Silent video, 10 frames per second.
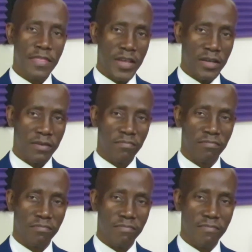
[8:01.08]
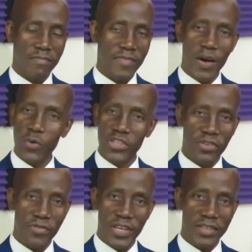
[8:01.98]
thing that was
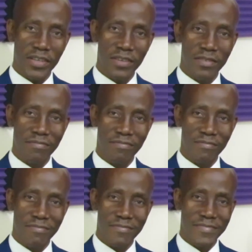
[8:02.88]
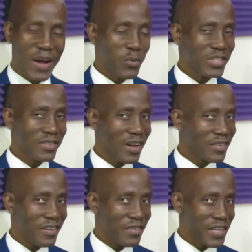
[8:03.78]
created that was
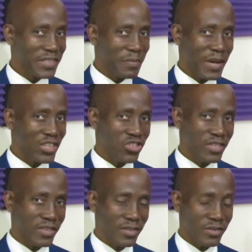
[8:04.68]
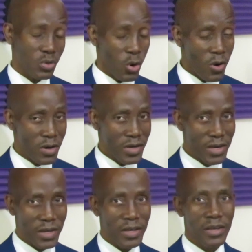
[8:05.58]
not created by Jesus, or,
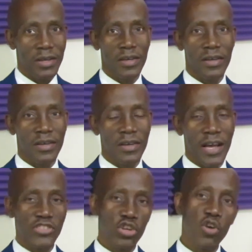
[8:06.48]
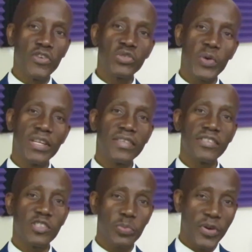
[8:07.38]
as Jehovah's
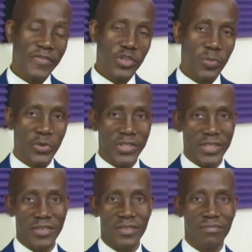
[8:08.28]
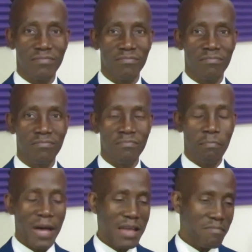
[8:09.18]
Witnesses prefer to put it,
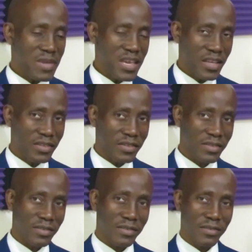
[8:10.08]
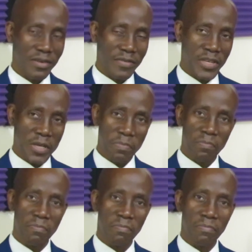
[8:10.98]
by means of Him.